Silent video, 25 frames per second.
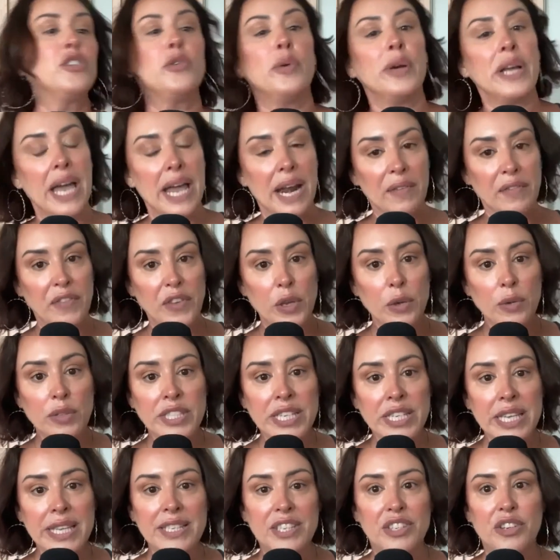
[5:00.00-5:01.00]
again, if you
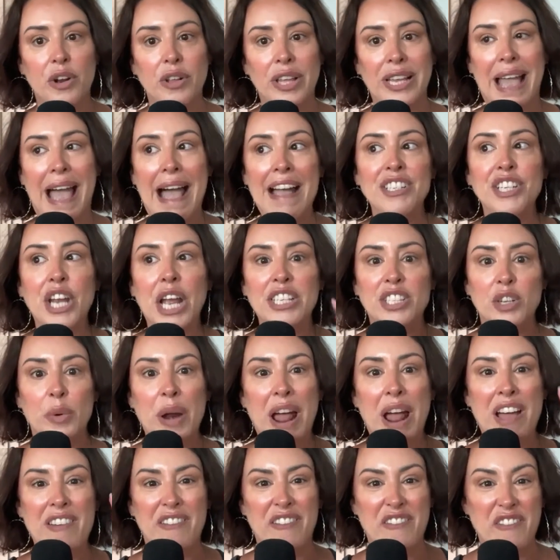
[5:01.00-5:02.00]
see this and you're like, actually, I don't
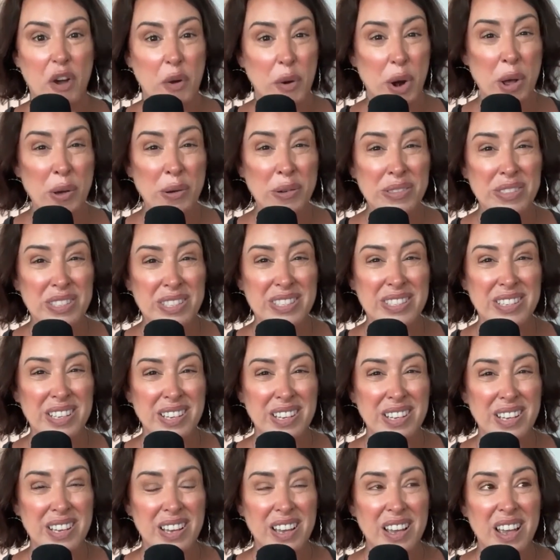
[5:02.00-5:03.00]
have photos
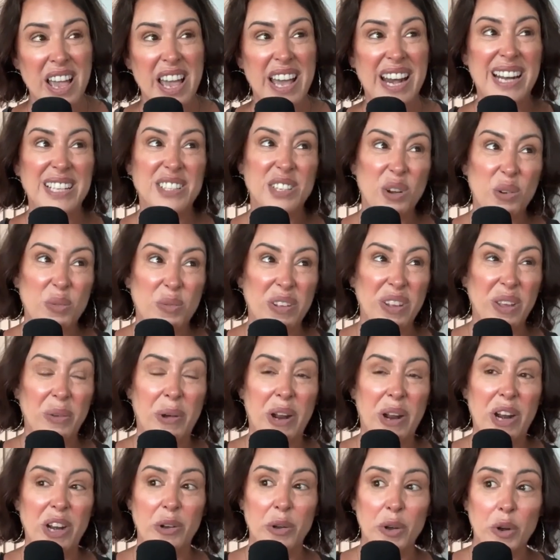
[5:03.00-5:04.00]
and I don't really
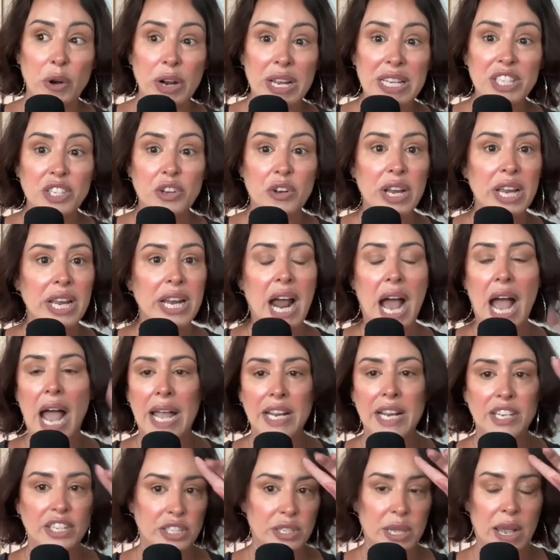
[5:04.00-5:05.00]
want to do a green screen, I
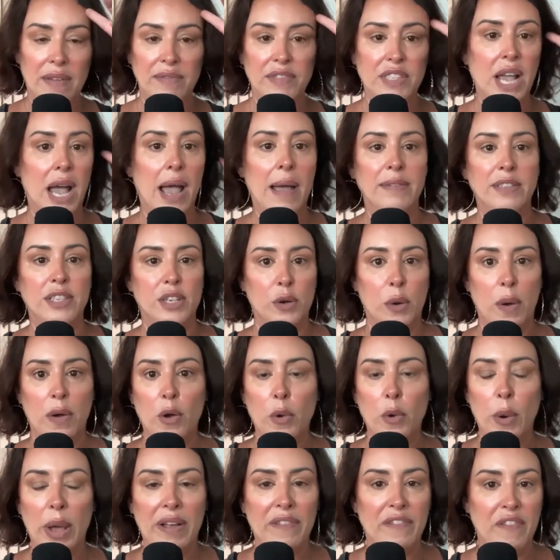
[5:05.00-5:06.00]
just have time to do a
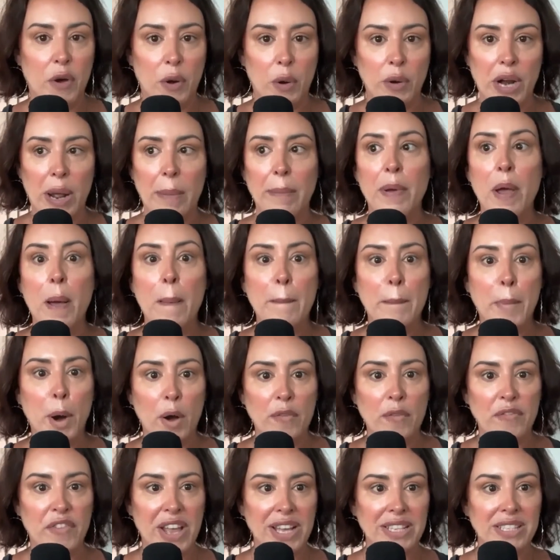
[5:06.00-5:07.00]
quick photo dump.
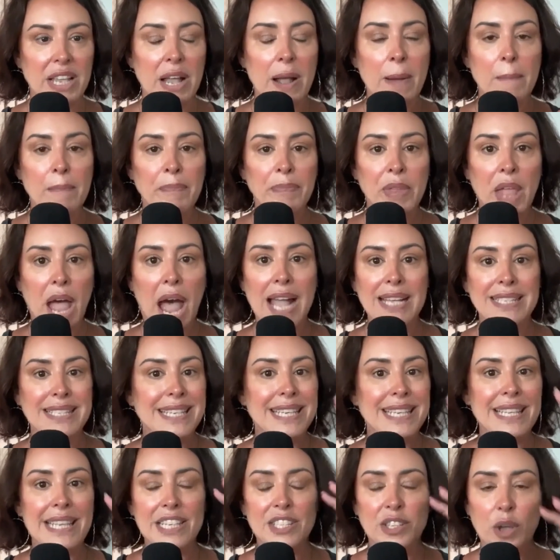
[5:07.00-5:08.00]
Perfect. I see
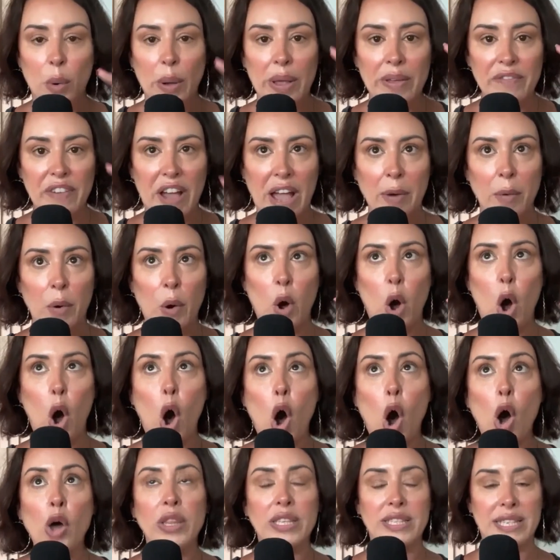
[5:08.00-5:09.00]
these going viral
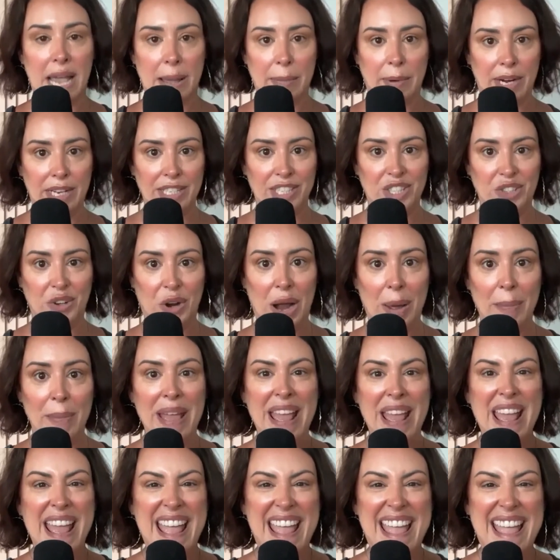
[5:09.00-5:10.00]
all the time on Instagram.
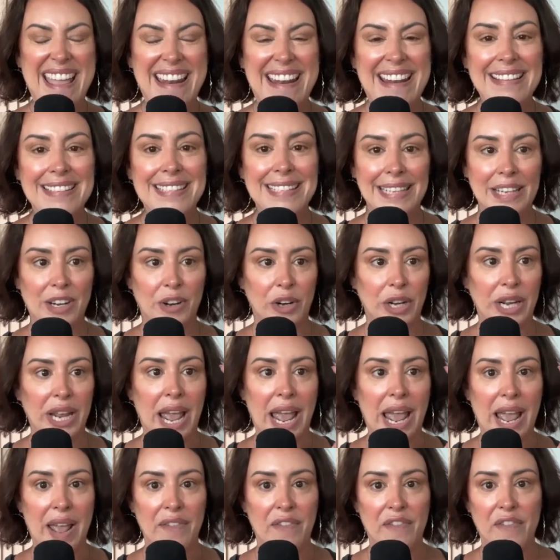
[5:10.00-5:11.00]
It is literally
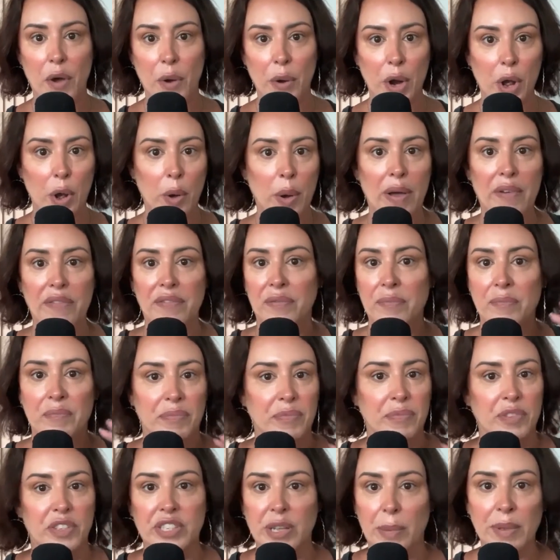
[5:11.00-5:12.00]
a photo of
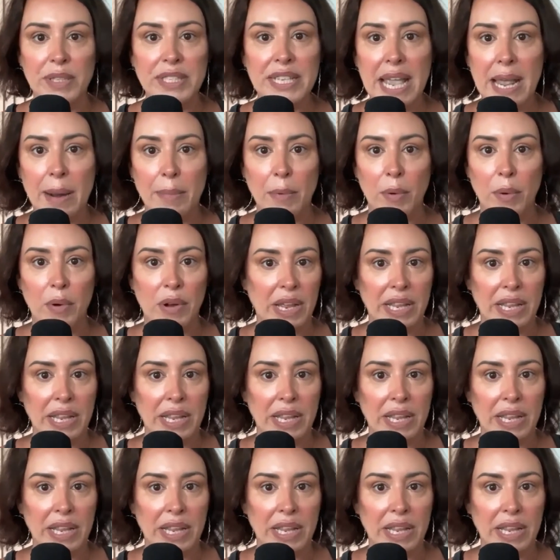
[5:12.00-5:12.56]
someone's camera